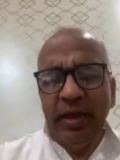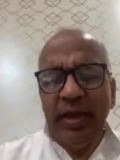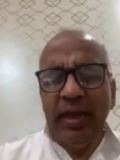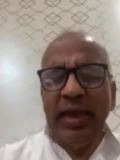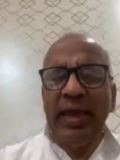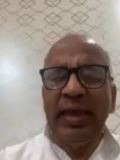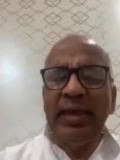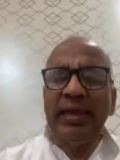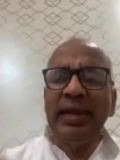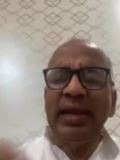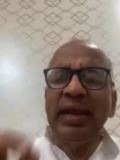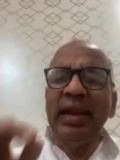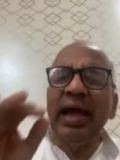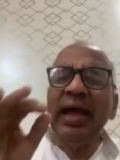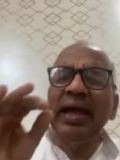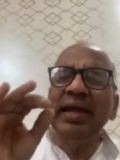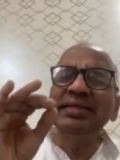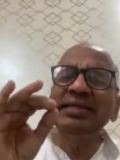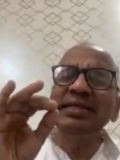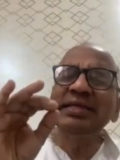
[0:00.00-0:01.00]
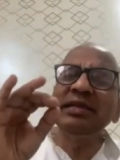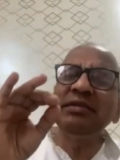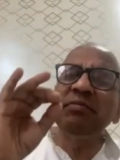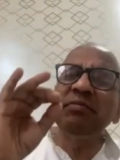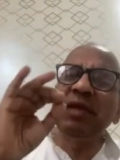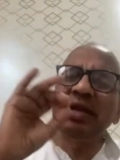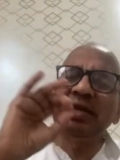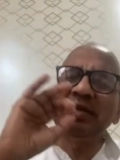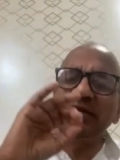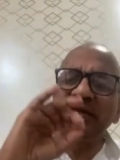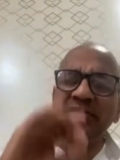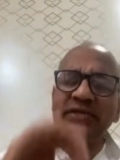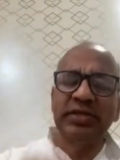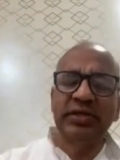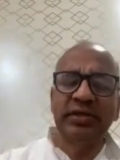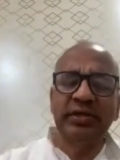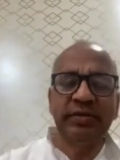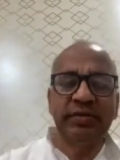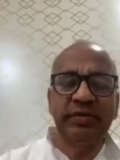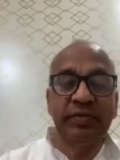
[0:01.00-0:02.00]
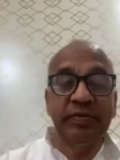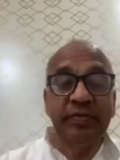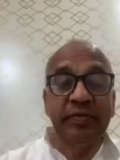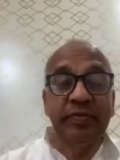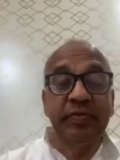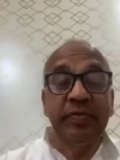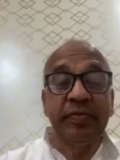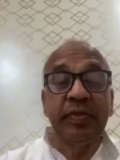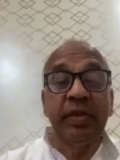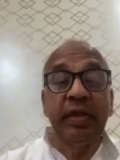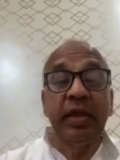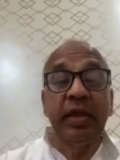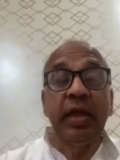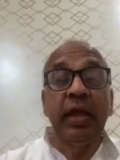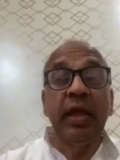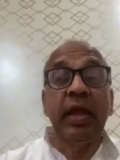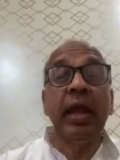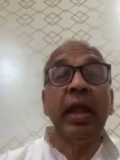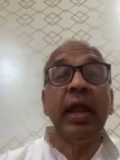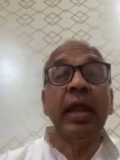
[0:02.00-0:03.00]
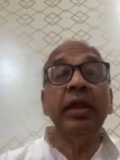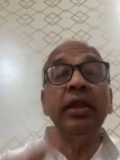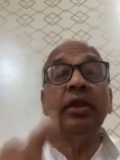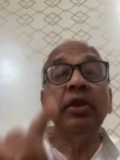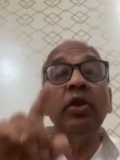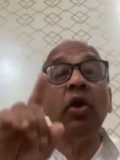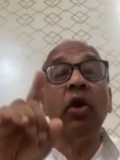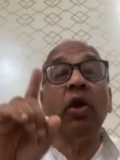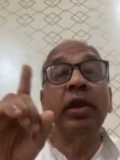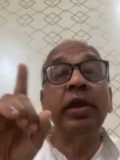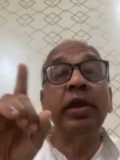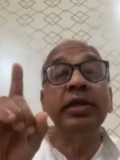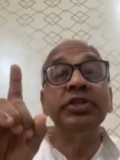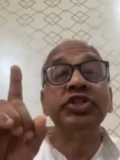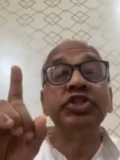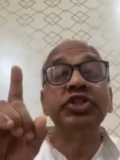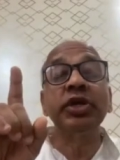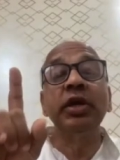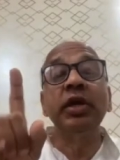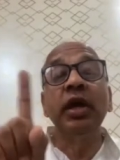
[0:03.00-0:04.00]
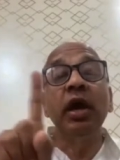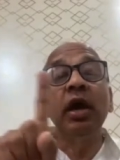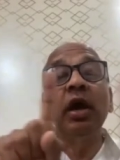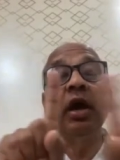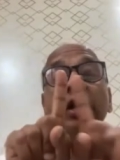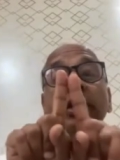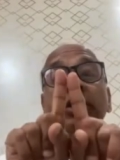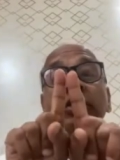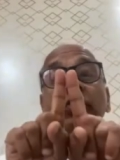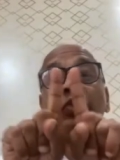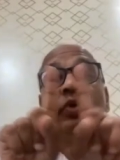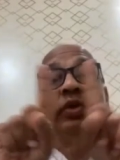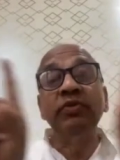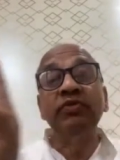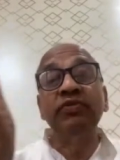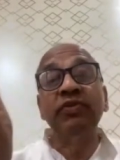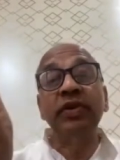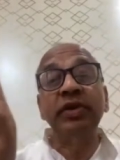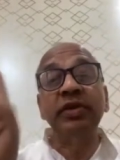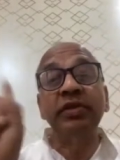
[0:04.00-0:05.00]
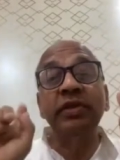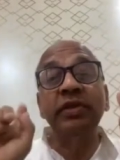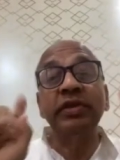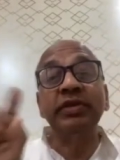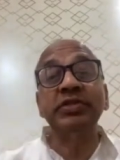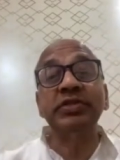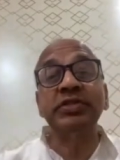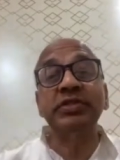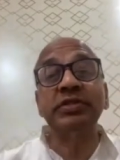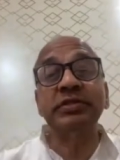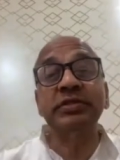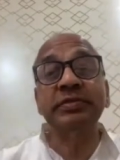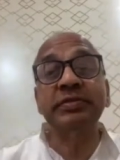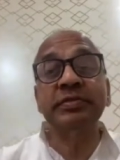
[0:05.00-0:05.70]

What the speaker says: Enlightenment and knowledge are two different things.